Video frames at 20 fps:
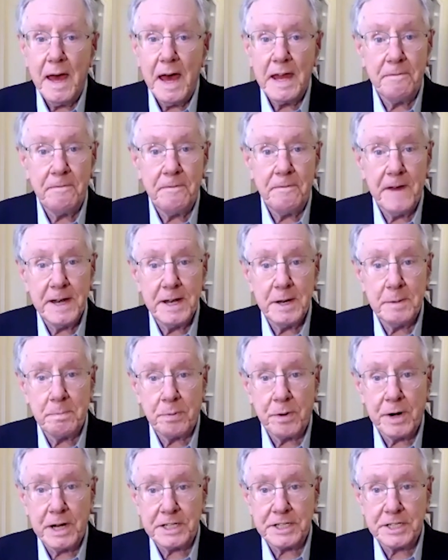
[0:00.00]
An
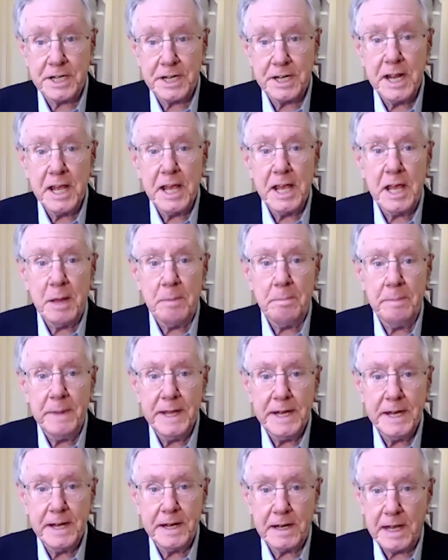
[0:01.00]
offended president
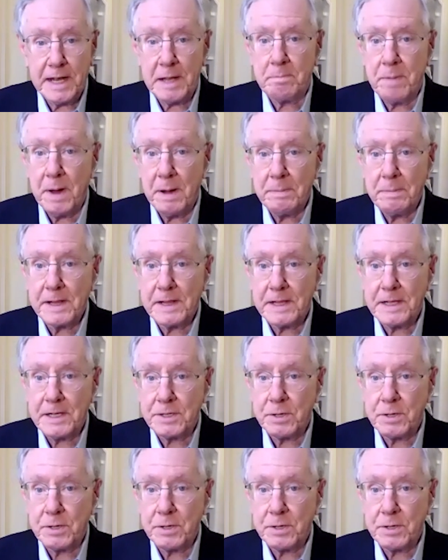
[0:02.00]
immediately and publicly